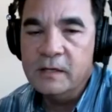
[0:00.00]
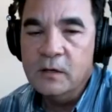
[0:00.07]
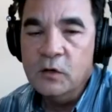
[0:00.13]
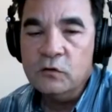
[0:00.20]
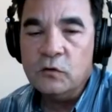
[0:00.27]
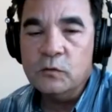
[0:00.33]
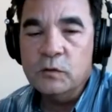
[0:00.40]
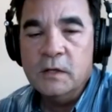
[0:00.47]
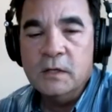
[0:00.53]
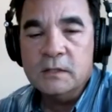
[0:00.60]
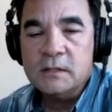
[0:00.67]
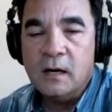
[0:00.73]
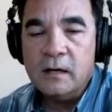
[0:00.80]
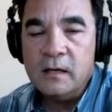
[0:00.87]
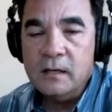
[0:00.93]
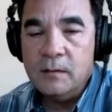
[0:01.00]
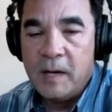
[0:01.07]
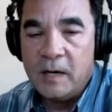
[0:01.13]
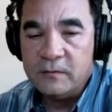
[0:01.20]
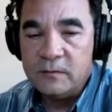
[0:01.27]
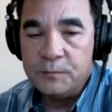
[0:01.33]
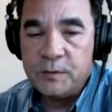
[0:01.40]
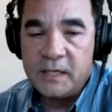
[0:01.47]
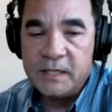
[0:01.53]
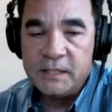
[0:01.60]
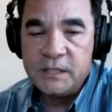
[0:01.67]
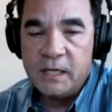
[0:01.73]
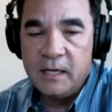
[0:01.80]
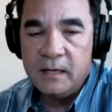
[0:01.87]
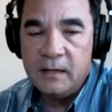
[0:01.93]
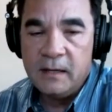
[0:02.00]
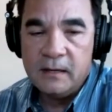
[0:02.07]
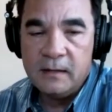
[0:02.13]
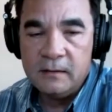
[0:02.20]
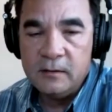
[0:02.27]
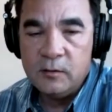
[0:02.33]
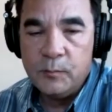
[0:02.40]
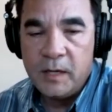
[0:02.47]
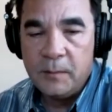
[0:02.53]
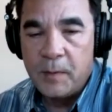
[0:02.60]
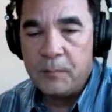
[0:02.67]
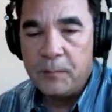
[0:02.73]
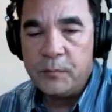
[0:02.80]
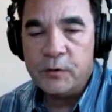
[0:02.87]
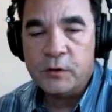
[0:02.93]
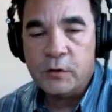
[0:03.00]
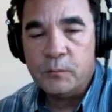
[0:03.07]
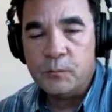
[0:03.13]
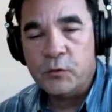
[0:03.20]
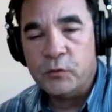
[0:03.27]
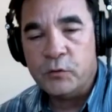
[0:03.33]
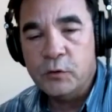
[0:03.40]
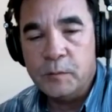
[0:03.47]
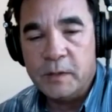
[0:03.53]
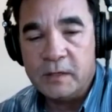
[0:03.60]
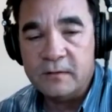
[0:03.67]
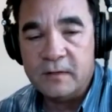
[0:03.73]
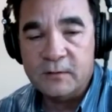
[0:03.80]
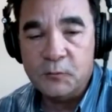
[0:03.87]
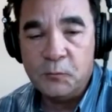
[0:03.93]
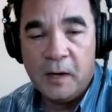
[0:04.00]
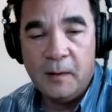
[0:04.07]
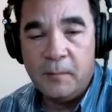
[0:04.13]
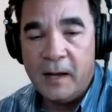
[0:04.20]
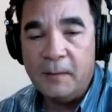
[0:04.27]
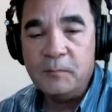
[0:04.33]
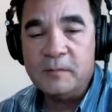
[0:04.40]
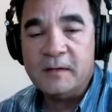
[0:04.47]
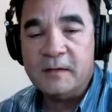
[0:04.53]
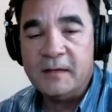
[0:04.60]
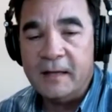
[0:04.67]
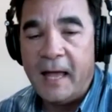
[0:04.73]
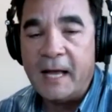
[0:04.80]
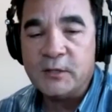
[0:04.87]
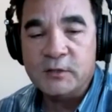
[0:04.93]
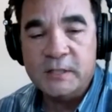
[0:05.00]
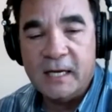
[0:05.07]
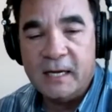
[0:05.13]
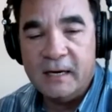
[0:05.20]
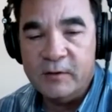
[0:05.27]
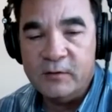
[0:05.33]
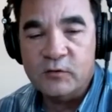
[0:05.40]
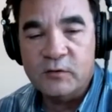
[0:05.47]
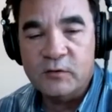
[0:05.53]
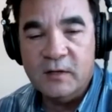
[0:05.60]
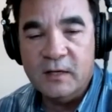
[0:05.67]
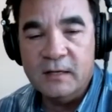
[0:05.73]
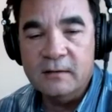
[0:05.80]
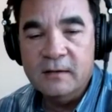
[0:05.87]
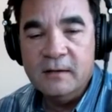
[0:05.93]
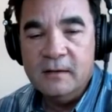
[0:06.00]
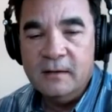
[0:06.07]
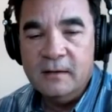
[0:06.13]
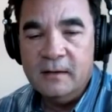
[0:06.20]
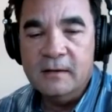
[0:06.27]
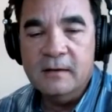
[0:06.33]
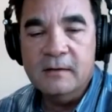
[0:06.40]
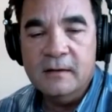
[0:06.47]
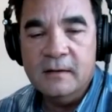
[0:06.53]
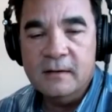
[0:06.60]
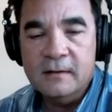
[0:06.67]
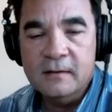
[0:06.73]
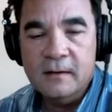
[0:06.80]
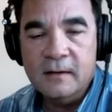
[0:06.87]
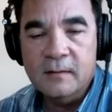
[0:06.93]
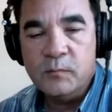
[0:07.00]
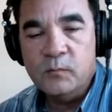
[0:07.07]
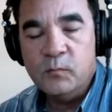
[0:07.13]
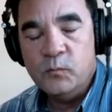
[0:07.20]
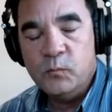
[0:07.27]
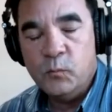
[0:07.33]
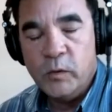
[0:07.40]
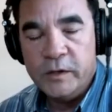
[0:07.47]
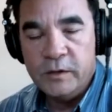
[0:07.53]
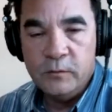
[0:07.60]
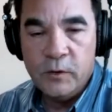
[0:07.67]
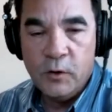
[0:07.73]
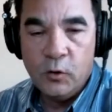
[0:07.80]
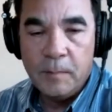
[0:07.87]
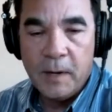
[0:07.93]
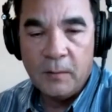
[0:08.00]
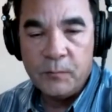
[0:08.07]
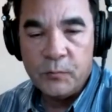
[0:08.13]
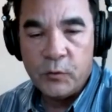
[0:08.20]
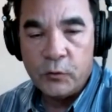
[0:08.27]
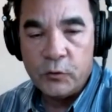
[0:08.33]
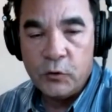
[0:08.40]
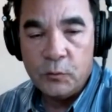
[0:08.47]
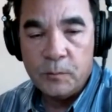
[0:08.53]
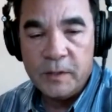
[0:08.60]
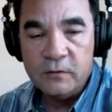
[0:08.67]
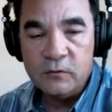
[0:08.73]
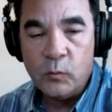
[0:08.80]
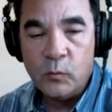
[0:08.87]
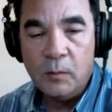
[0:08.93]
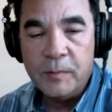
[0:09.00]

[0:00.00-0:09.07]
So talking about supply chain and a little bit about procurement, because I'm actually kind of interested in what you know about procurement as well.